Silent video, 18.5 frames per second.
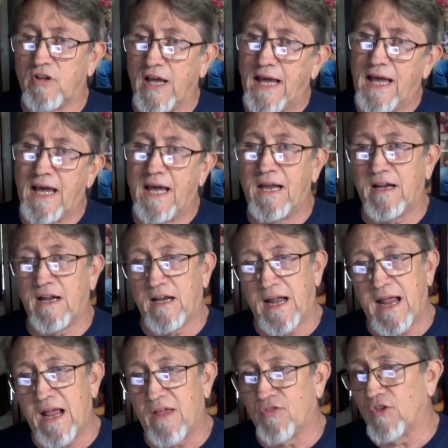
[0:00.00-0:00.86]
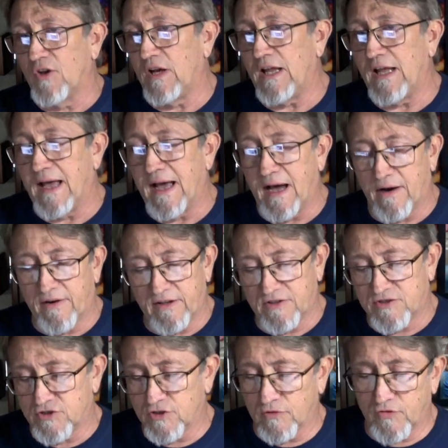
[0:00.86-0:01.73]
Ed and Anthony out
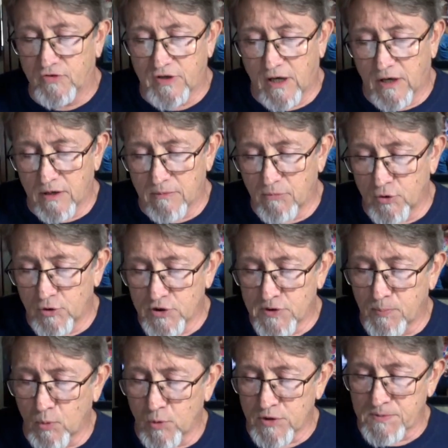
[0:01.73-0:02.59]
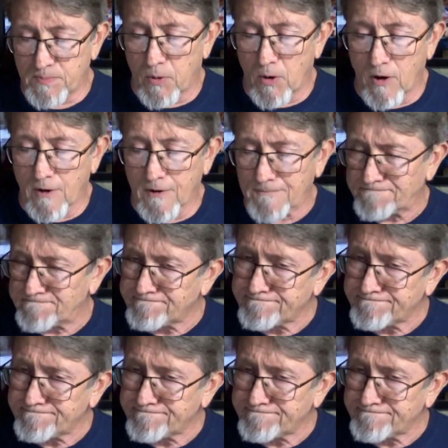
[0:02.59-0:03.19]
at Silver Dollar Motorsports Park